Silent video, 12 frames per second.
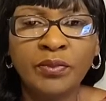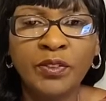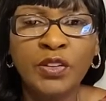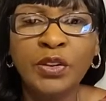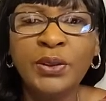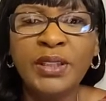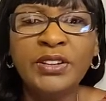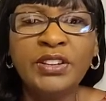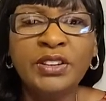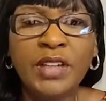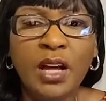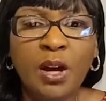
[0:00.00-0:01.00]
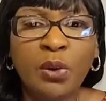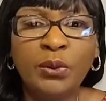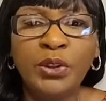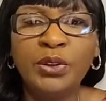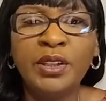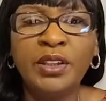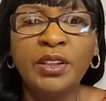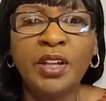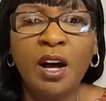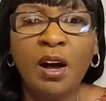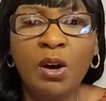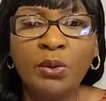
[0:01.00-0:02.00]
You can sow, you can
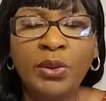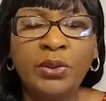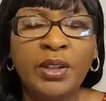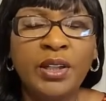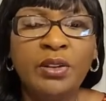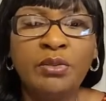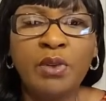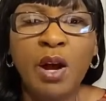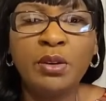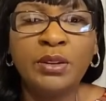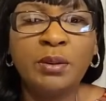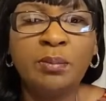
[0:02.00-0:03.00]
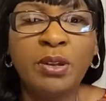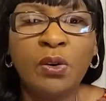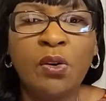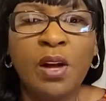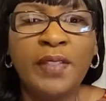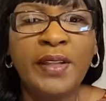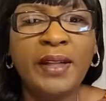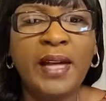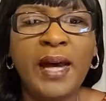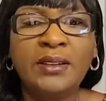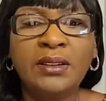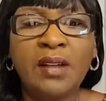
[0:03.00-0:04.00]
go, you can grow to be all that
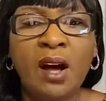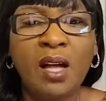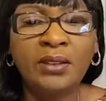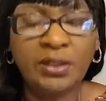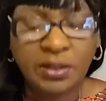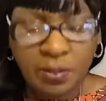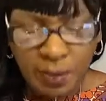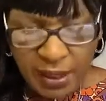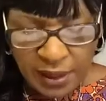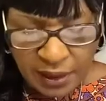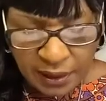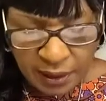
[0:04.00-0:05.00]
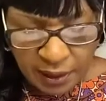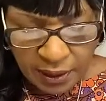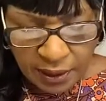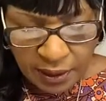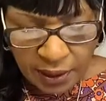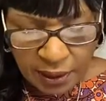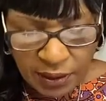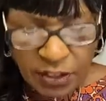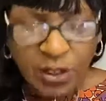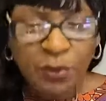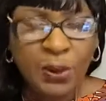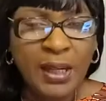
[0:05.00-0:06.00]
God has called you to be.
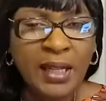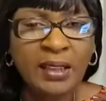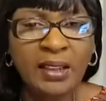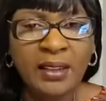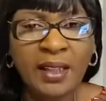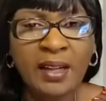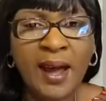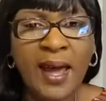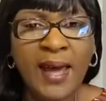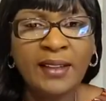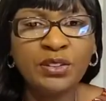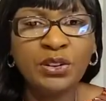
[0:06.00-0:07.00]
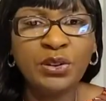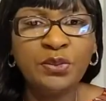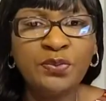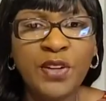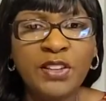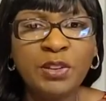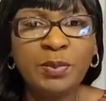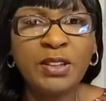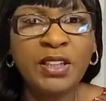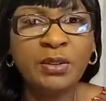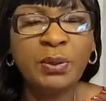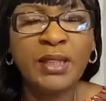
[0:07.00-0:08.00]
So we got to look at our attitude first,
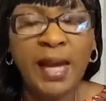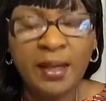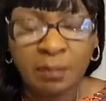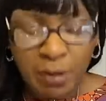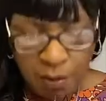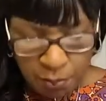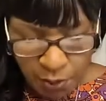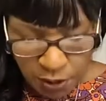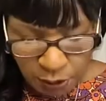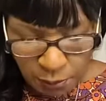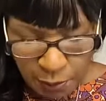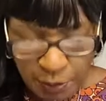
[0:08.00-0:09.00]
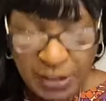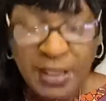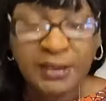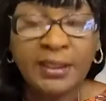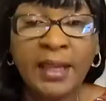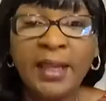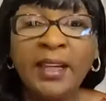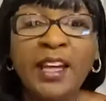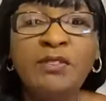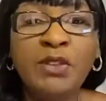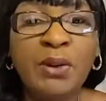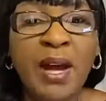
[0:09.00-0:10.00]
because we got to be approachable. Because
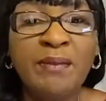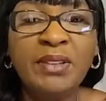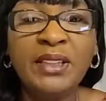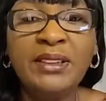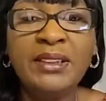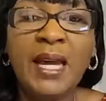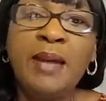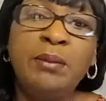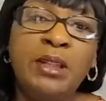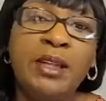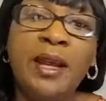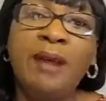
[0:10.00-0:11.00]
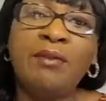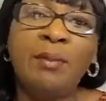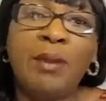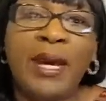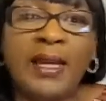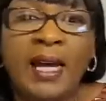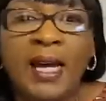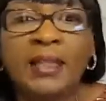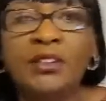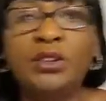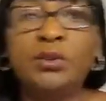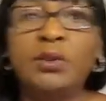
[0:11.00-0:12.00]
if you have an assignment and have a bad
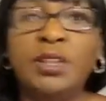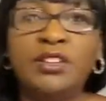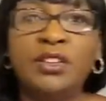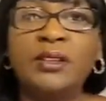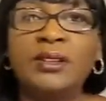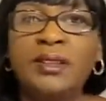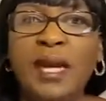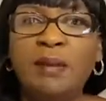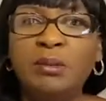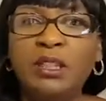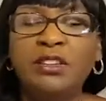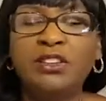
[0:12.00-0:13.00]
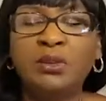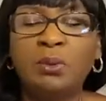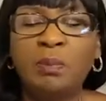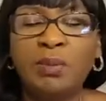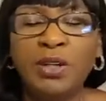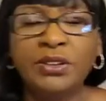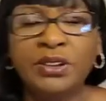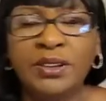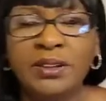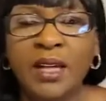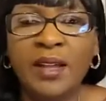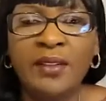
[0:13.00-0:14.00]
attitude and your assignment is to a
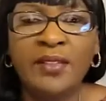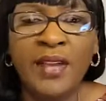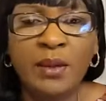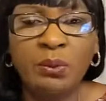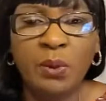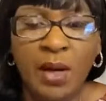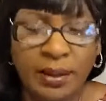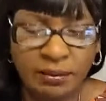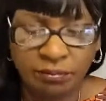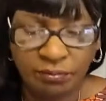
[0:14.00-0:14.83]
person, then what?